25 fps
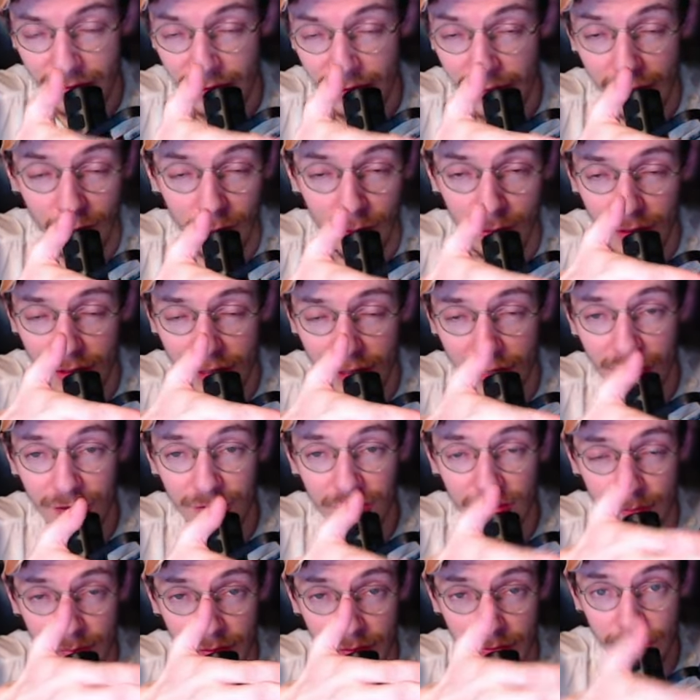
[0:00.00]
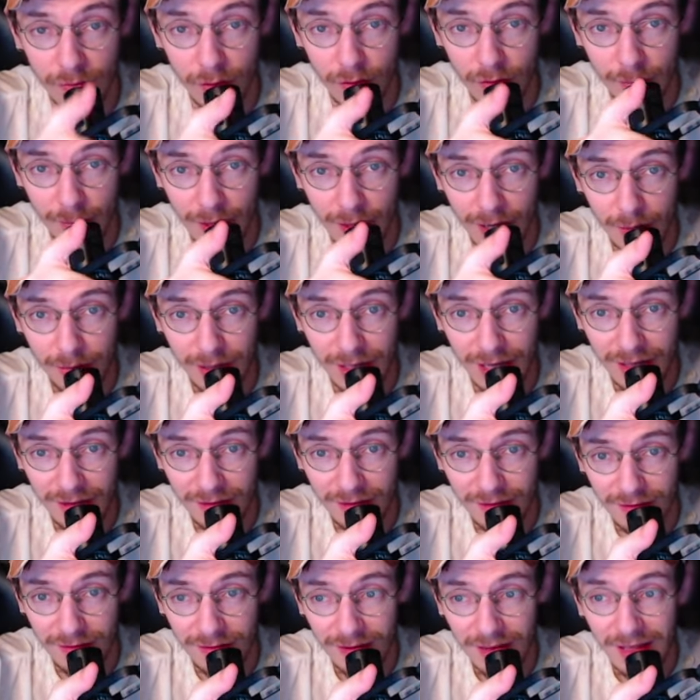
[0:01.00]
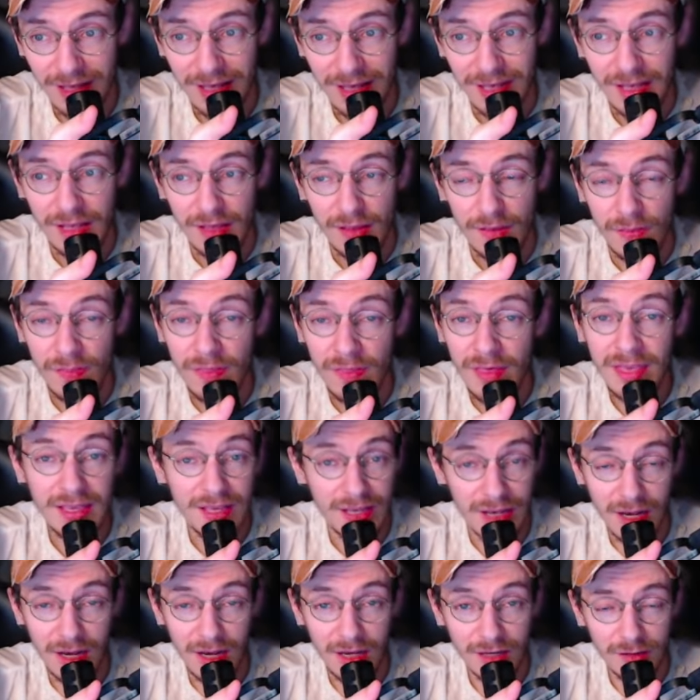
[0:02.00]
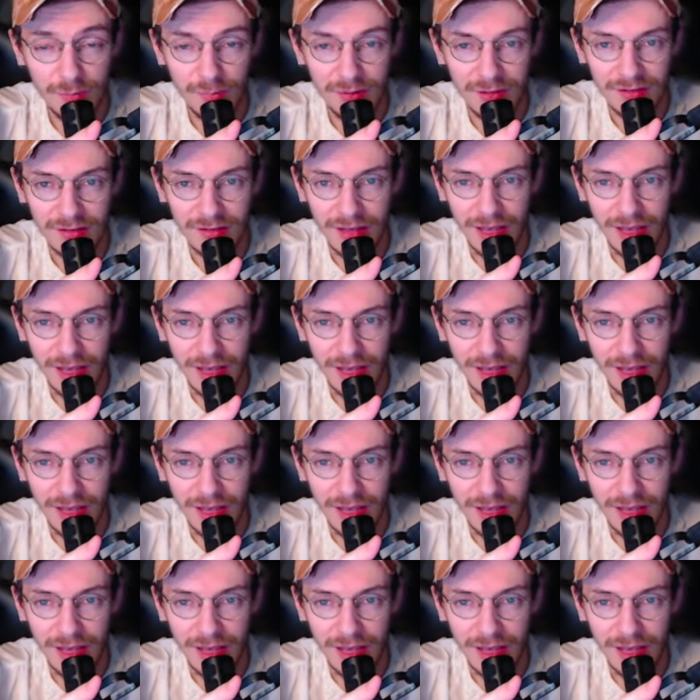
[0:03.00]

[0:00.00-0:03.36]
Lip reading: They all cast before the battle begins. They can't be